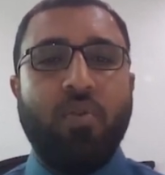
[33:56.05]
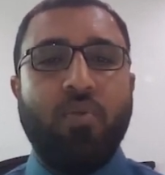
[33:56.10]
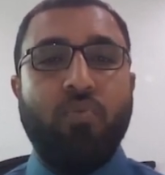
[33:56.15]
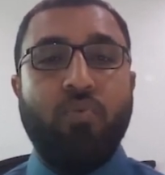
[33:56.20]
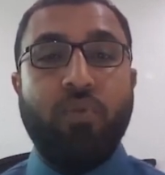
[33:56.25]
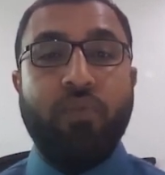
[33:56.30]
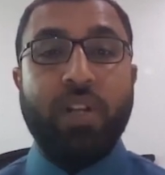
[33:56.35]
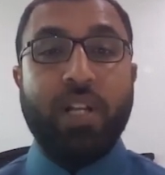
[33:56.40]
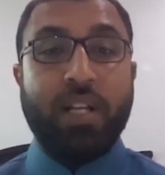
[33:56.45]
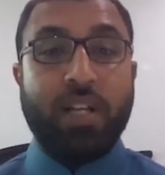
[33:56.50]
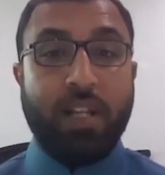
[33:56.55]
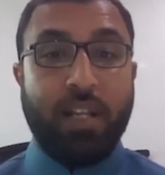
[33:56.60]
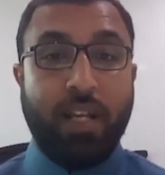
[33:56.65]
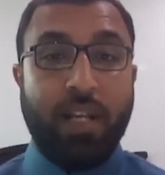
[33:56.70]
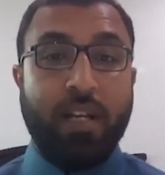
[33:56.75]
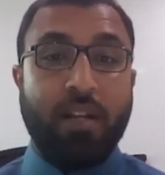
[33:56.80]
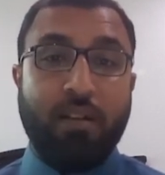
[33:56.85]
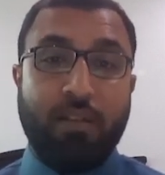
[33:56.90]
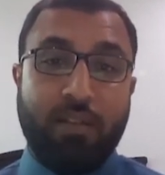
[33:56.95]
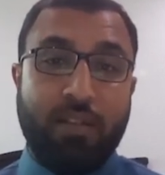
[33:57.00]
we will
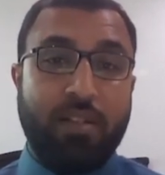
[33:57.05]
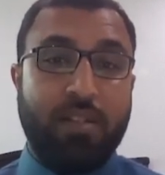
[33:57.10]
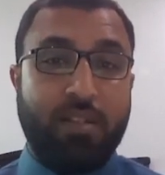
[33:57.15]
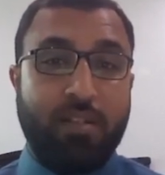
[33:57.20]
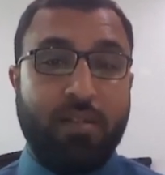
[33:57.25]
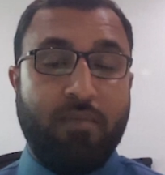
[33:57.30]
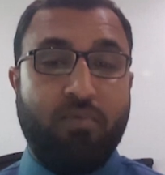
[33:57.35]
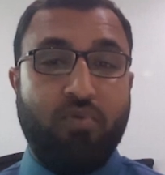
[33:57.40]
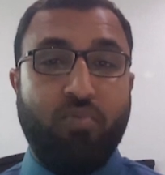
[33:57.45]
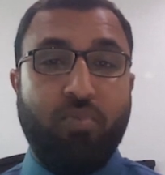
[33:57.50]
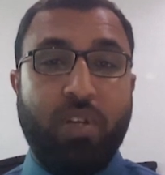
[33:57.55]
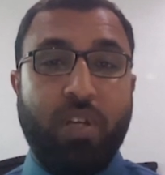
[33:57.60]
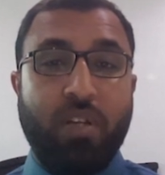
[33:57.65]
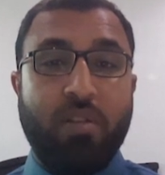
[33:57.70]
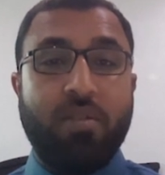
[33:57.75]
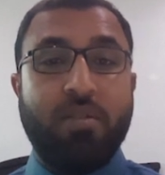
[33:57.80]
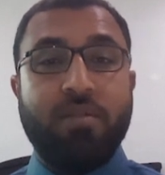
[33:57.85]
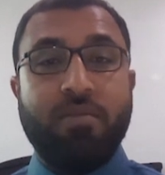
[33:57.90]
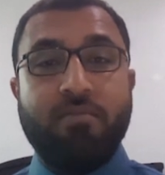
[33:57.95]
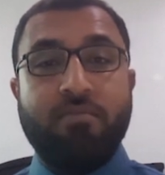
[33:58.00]
create all this
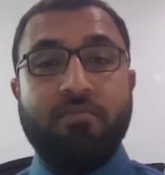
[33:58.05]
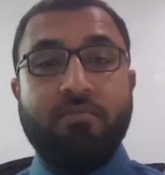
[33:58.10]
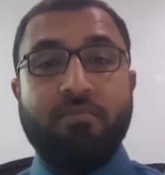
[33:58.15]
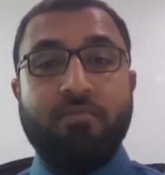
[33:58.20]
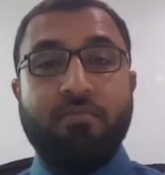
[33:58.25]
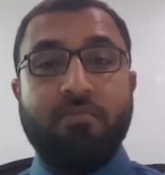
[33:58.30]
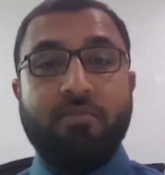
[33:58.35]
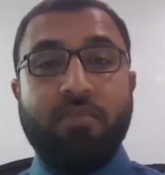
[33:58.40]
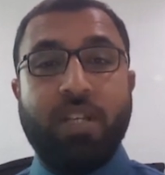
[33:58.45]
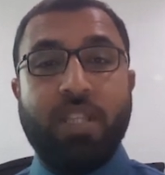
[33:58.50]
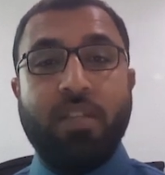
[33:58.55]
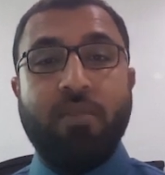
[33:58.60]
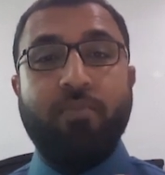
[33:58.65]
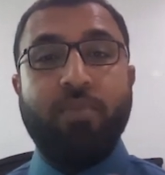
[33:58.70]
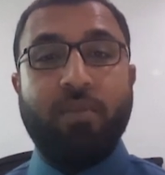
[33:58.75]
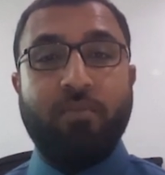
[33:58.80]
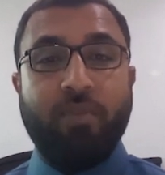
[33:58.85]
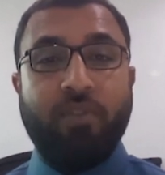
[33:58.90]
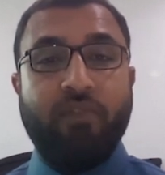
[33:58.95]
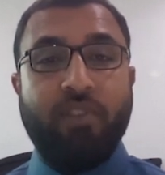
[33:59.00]
WBS in the
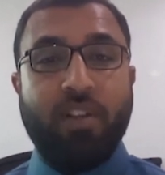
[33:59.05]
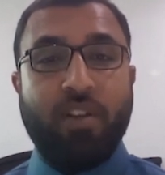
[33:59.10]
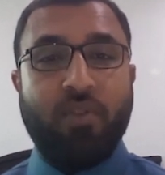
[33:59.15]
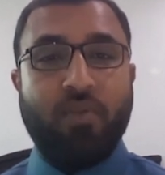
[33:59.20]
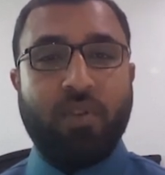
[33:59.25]
Primavera.